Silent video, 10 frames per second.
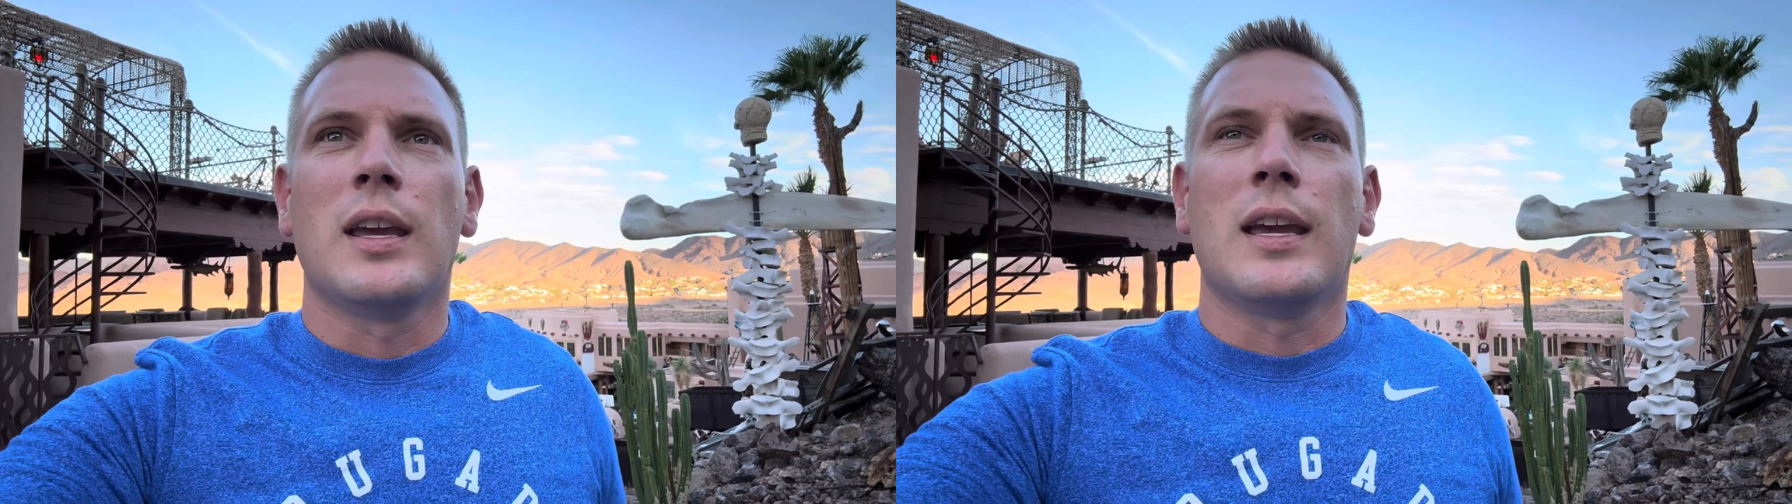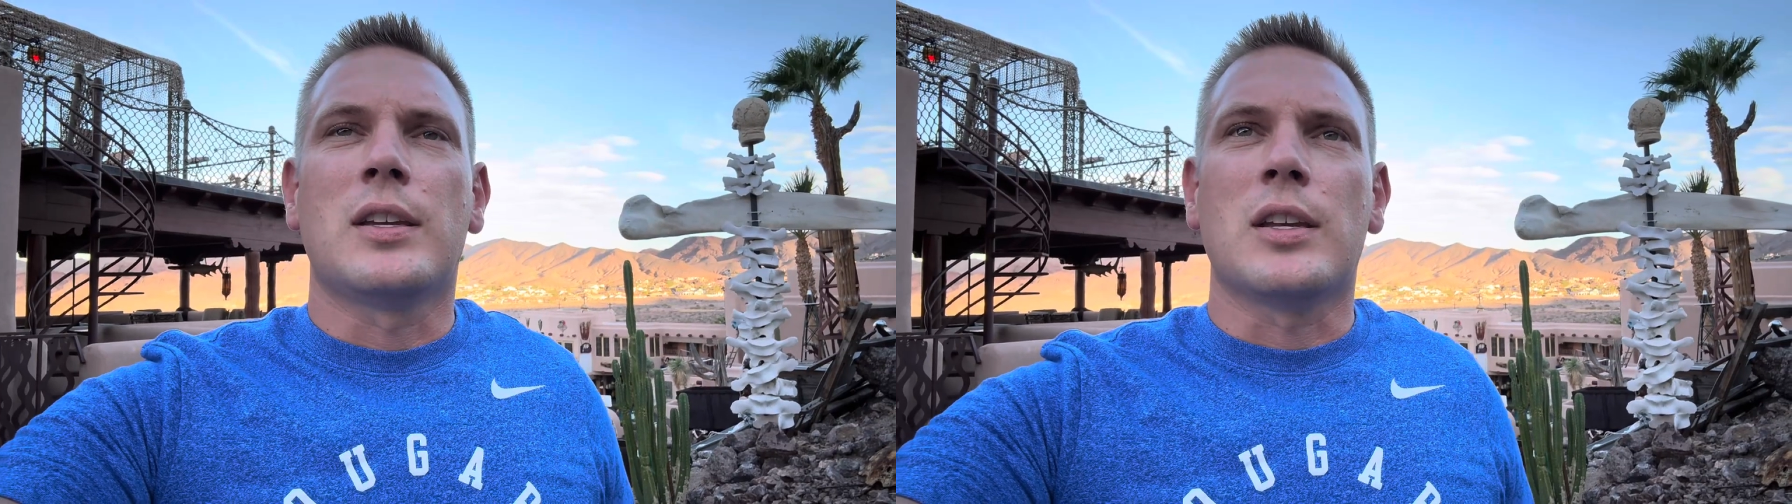
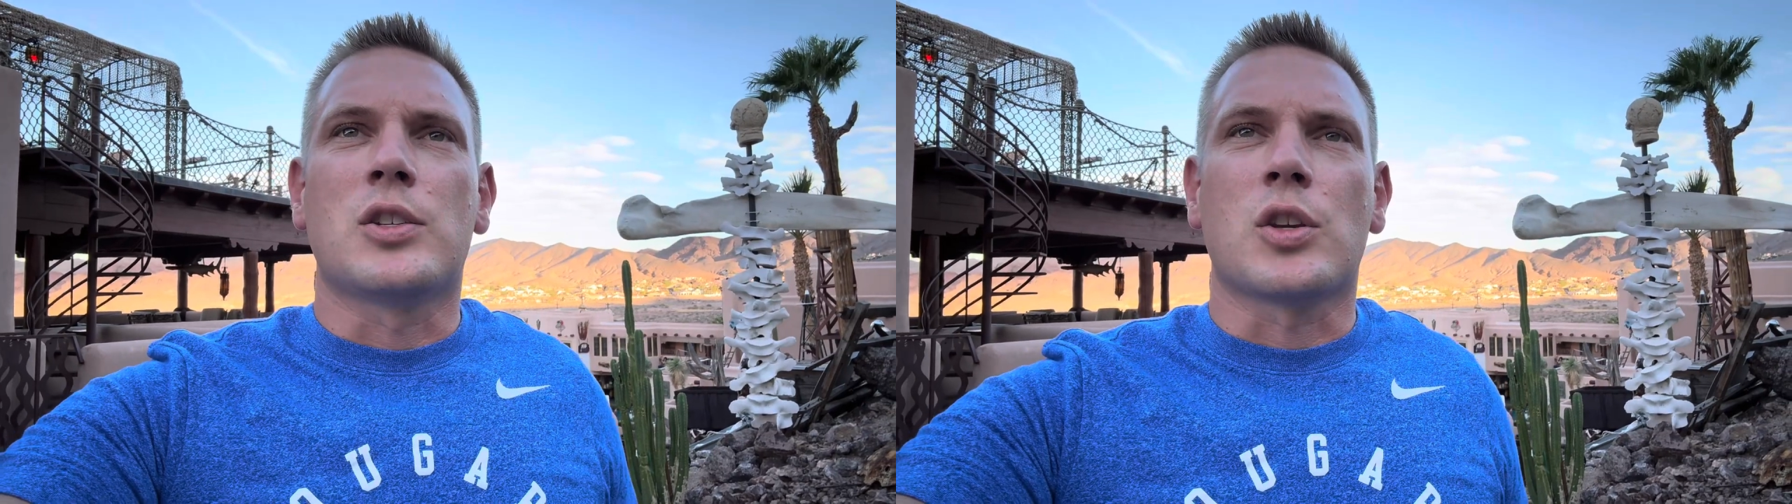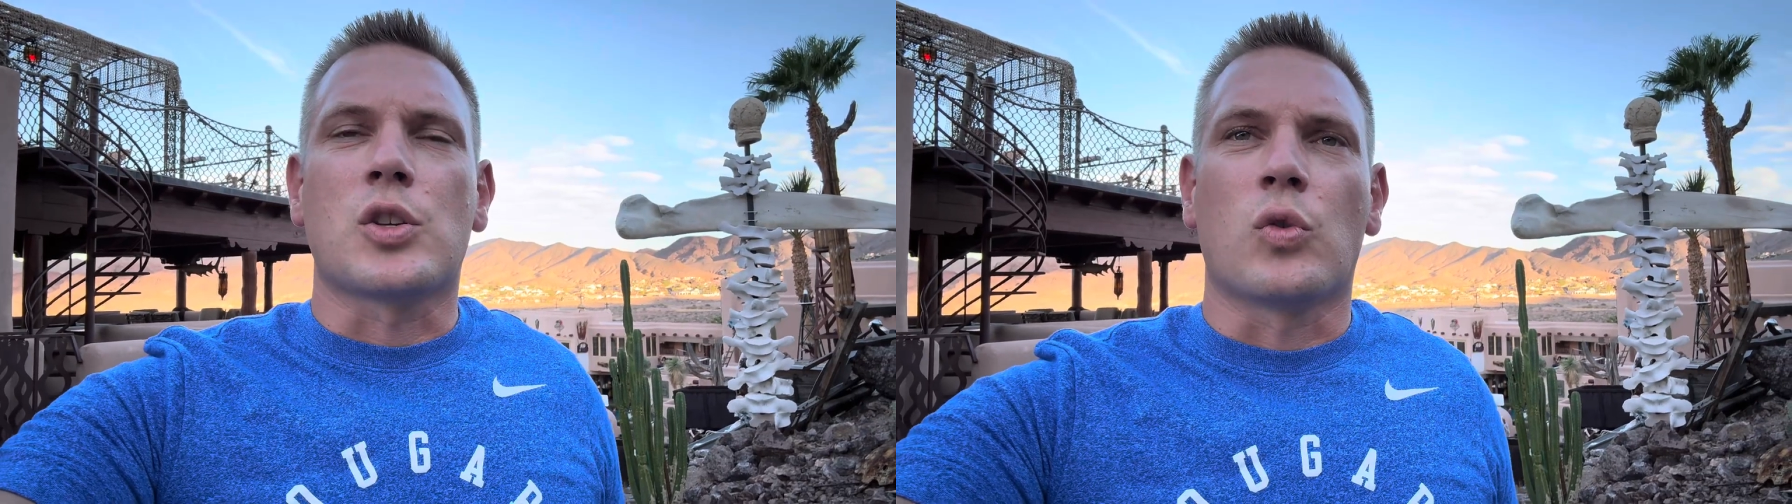It did
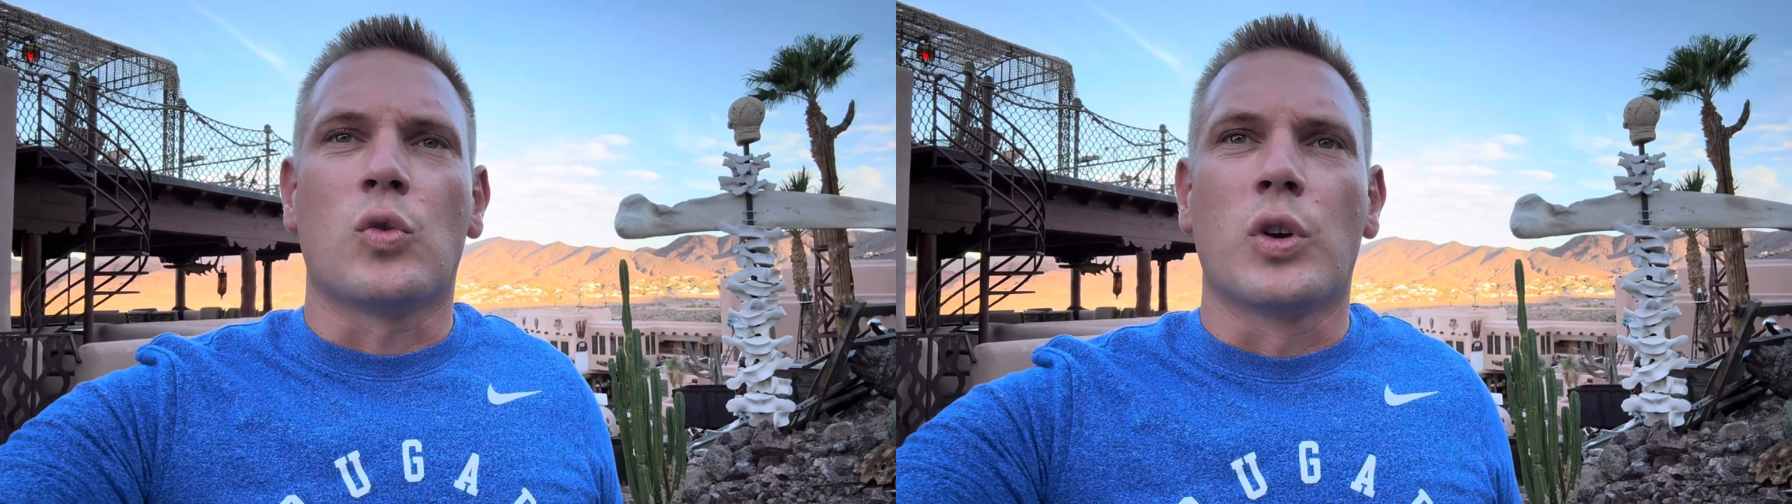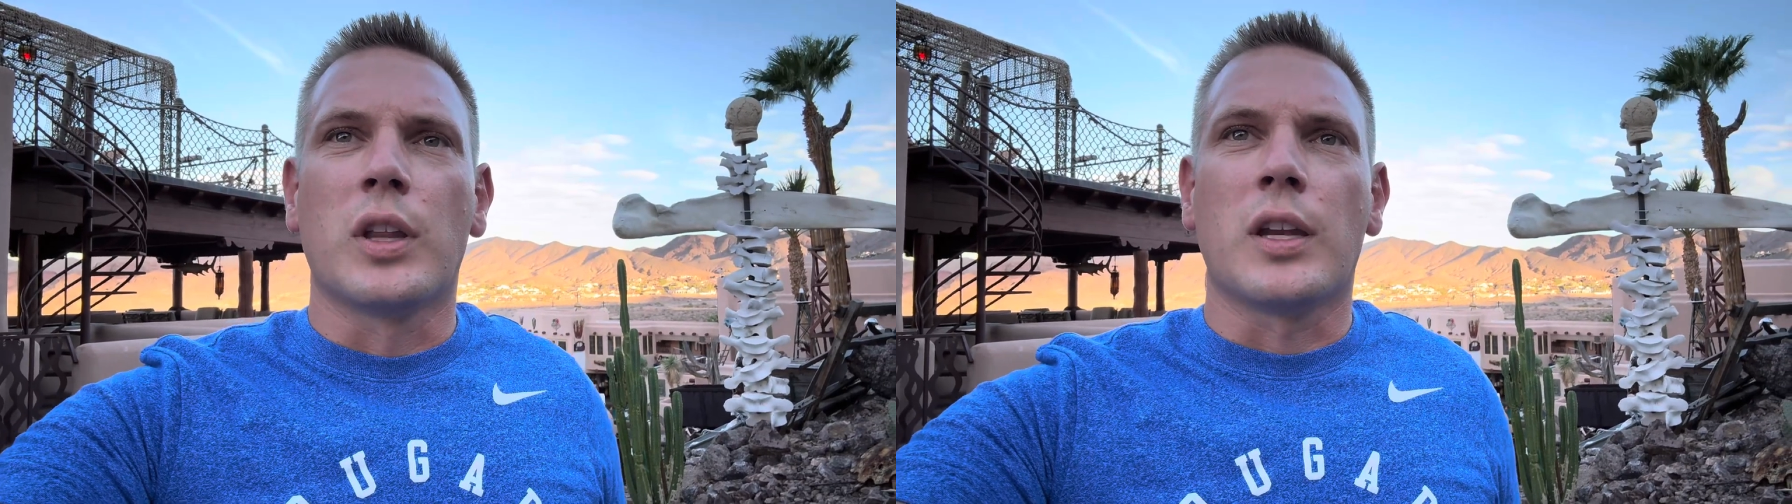such a
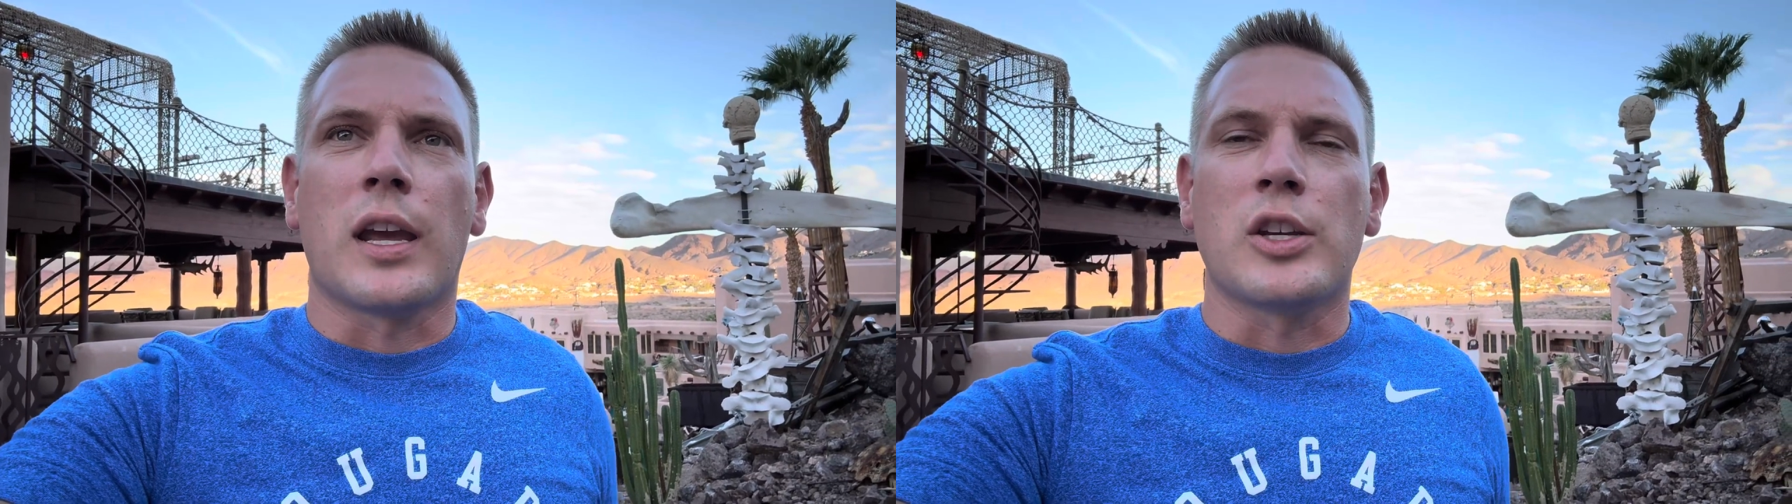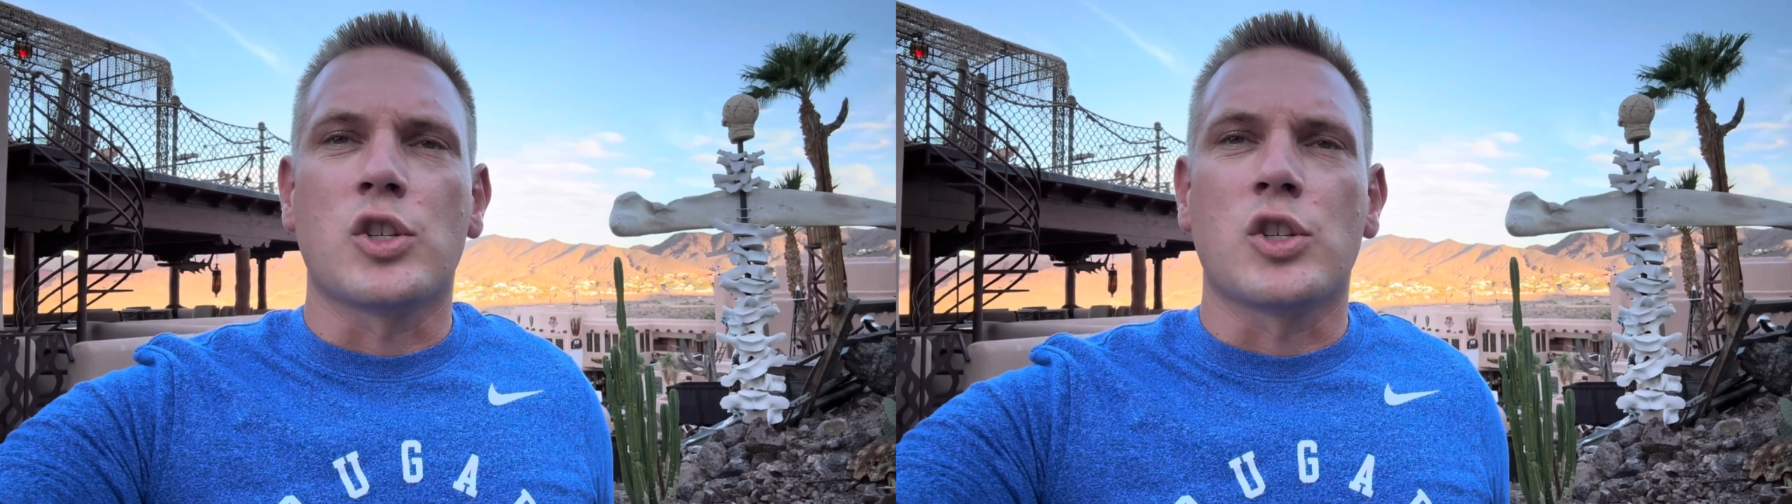really nice